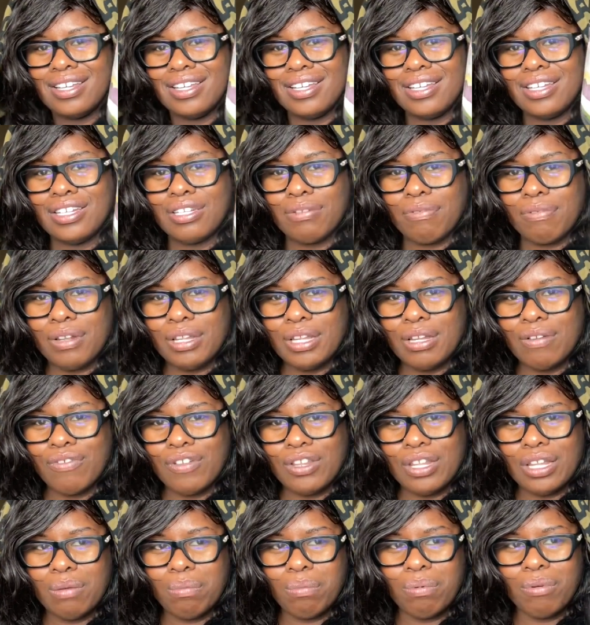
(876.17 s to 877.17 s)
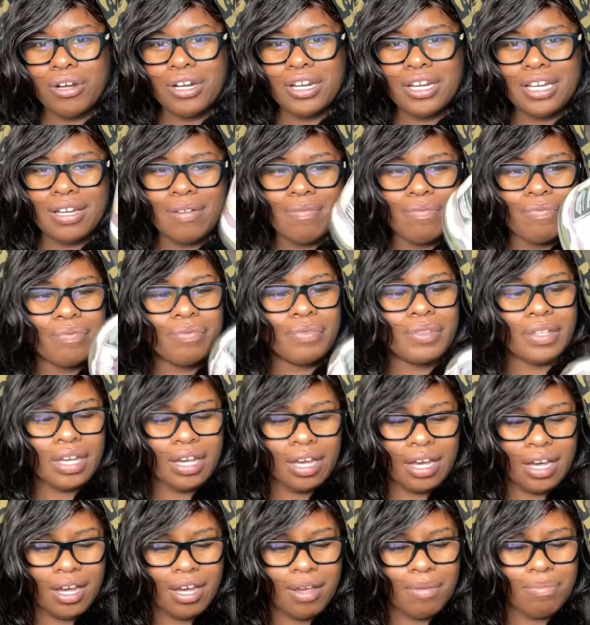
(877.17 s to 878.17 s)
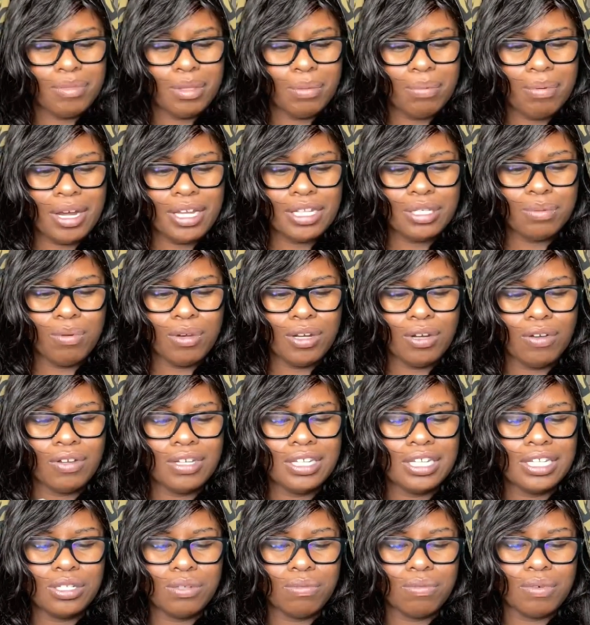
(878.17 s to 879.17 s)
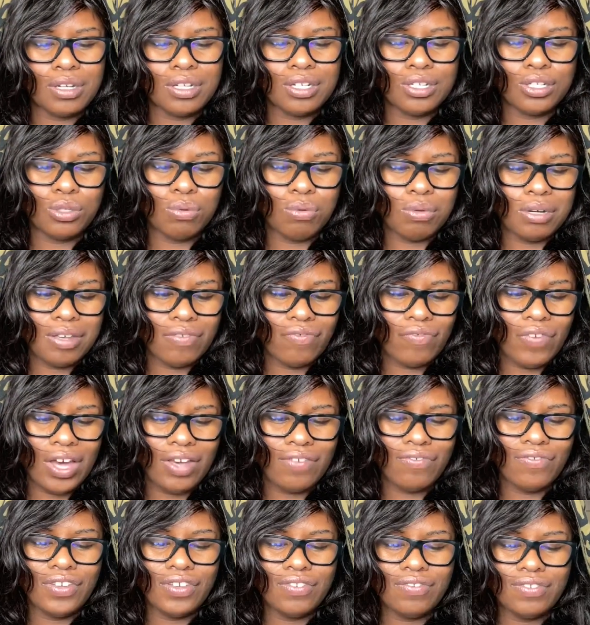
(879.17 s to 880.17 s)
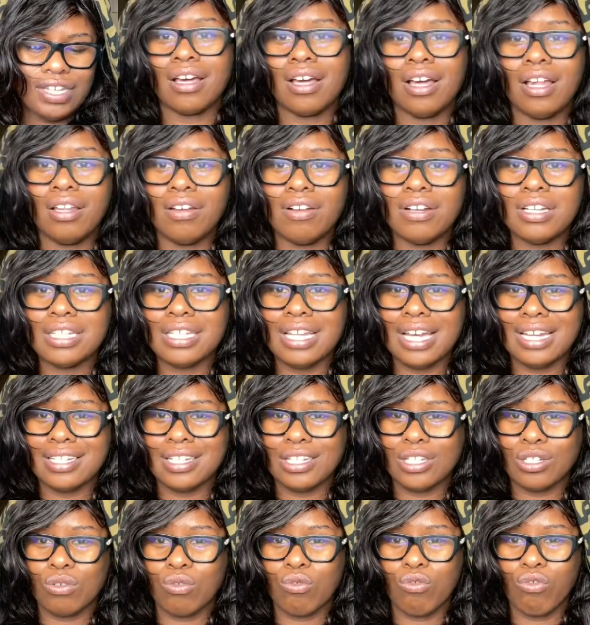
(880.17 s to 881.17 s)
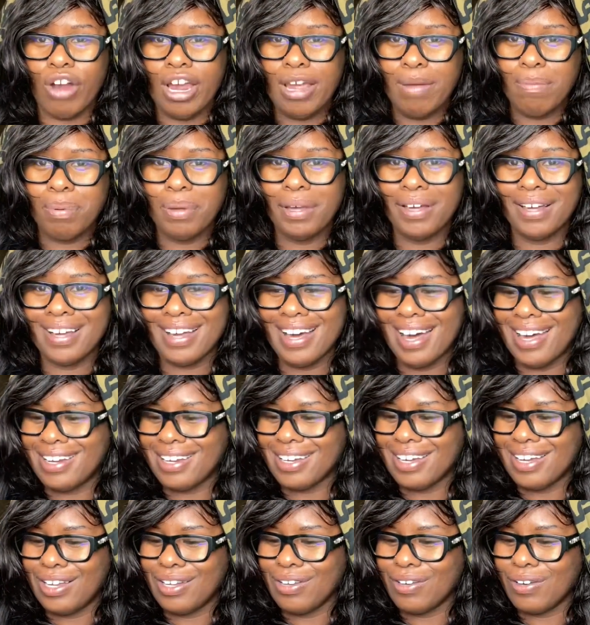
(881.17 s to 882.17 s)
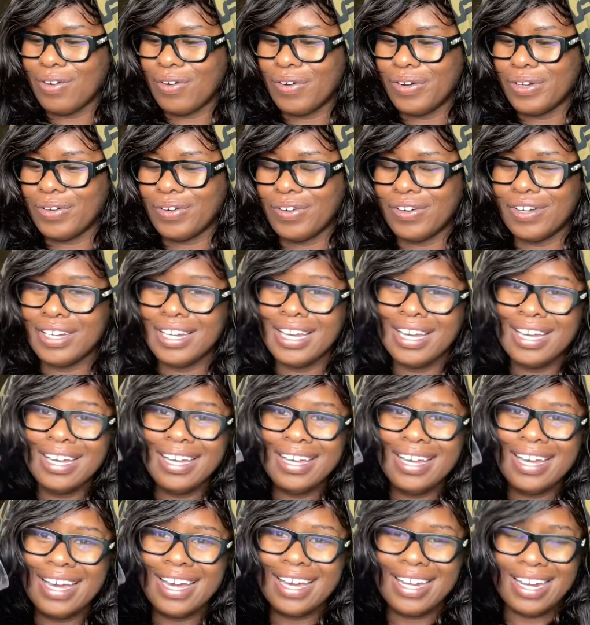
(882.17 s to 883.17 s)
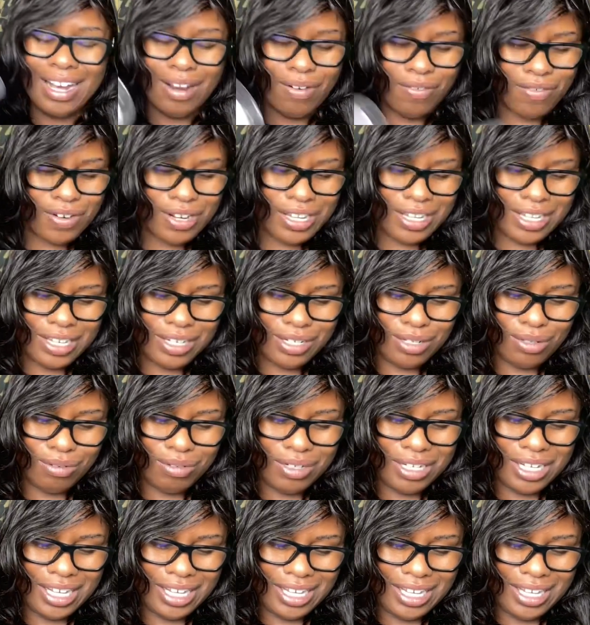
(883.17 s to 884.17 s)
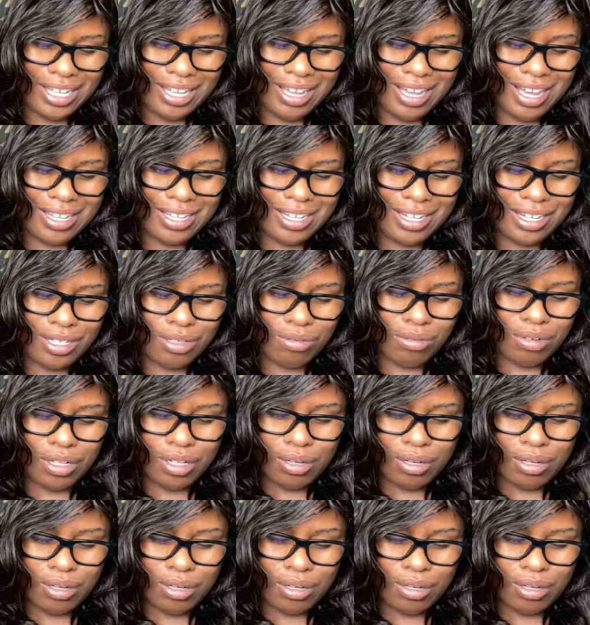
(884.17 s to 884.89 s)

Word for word: It's really, really pretty. Um, the price point on this one is 25 50 Color is like this grape kind of color going on, and I really do dig it. I think it's really